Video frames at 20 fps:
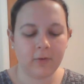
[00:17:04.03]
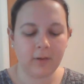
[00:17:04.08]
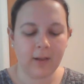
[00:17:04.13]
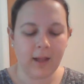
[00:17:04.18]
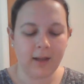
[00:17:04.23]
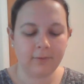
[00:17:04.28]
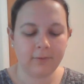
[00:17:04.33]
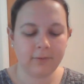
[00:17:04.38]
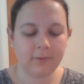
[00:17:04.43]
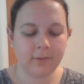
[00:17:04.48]

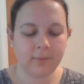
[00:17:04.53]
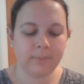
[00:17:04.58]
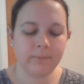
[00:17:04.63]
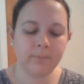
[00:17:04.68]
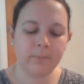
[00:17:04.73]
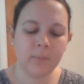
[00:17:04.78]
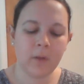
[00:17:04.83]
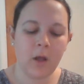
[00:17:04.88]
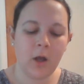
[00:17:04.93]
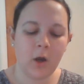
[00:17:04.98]
life.
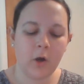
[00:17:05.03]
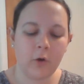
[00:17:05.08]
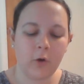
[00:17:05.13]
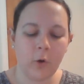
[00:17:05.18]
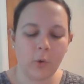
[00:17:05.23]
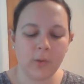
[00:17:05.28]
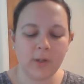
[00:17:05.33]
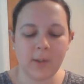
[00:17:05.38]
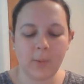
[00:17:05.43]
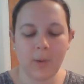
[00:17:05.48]
Her
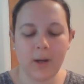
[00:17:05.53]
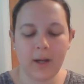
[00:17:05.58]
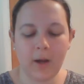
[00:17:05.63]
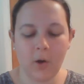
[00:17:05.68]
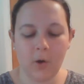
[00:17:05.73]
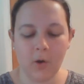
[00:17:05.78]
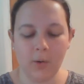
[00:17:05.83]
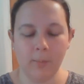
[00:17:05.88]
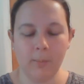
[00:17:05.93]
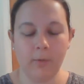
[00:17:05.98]
only way
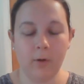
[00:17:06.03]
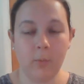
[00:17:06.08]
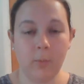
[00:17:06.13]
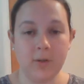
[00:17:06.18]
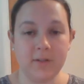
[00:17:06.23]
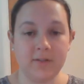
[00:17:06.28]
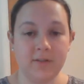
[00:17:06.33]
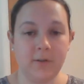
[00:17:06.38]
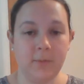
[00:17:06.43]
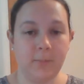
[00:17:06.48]
home
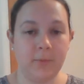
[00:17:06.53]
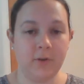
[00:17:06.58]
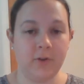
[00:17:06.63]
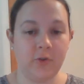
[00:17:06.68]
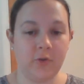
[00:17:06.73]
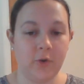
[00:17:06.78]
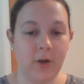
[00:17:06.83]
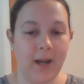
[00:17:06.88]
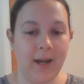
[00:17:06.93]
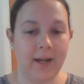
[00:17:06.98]
was to
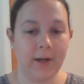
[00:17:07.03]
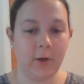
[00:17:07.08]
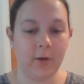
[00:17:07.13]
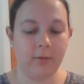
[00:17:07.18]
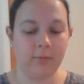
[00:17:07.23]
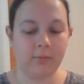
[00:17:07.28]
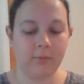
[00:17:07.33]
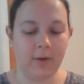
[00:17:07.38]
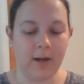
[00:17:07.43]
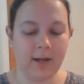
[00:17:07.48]
betray
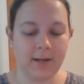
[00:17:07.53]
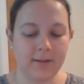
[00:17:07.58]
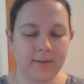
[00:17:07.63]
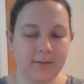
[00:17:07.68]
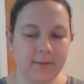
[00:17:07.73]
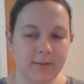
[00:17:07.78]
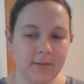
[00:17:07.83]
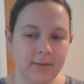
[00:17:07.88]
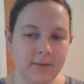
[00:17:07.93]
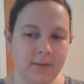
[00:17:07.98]
her friend.
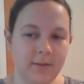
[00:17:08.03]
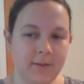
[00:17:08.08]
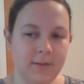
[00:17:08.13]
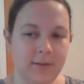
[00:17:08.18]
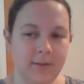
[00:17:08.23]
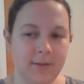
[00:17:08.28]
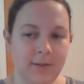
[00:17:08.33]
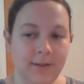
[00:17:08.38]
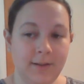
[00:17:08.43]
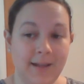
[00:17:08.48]

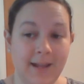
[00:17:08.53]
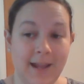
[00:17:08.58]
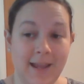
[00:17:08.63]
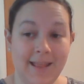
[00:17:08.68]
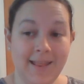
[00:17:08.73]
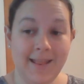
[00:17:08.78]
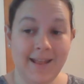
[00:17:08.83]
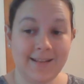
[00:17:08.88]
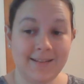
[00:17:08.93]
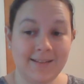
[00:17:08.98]

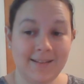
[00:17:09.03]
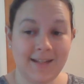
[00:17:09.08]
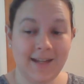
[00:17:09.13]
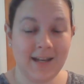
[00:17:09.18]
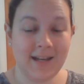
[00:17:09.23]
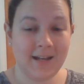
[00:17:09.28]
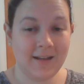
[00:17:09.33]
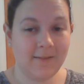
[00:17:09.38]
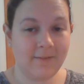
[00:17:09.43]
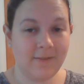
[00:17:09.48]
And that's the
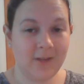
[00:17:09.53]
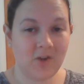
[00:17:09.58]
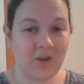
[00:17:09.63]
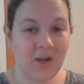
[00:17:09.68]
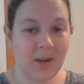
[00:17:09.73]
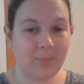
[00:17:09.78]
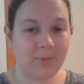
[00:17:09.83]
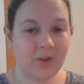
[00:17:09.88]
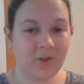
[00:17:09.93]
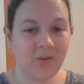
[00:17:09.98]
end of the
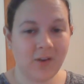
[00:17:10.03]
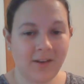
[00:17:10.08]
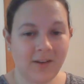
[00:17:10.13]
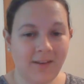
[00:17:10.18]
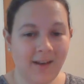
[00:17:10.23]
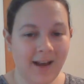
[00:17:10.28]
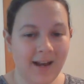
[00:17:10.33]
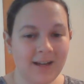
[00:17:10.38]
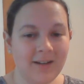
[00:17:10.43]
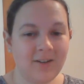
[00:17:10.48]
chapters for
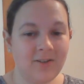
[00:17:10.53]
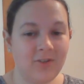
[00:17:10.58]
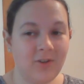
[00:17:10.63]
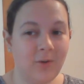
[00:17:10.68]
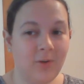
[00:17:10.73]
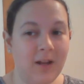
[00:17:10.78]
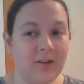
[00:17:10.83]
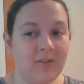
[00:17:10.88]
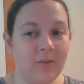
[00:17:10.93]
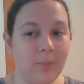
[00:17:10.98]
today.
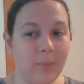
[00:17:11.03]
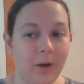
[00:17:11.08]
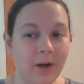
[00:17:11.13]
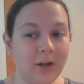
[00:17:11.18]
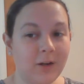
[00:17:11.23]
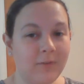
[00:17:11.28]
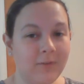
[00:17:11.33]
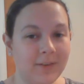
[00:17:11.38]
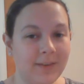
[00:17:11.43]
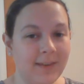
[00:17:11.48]
Tune in
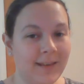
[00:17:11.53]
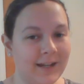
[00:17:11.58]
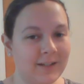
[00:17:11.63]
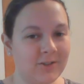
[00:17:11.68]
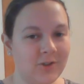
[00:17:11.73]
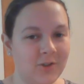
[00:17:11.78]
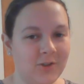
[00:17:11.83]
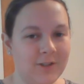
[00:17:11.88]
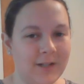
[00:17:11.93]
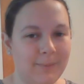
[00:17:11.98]
tomorrow for the next
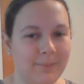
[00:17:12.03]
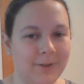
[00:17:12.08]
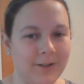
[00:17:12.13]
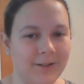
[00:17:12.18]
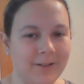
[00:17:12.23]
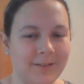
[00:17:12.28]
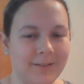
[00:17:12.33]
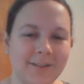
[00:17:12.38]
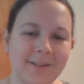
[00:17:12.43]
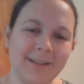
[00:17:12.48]
two
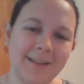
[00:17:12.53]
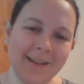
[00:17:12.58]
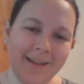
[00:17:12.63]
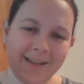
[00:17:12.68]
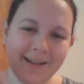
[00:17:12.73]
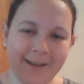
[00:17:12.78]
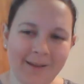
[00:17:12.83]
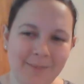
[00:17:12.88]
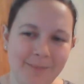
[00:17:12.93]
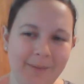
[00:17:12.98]
chapters.
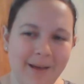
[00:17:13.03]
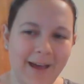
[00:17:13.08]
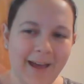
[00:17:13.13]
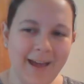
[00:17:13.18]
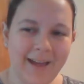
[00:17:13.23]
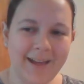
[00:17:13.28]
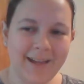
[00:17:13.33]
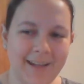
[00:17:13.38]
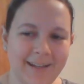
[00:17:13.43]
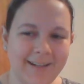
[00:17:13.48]

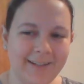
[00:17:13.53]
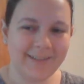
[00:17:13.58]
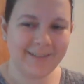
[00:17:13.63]
Bye!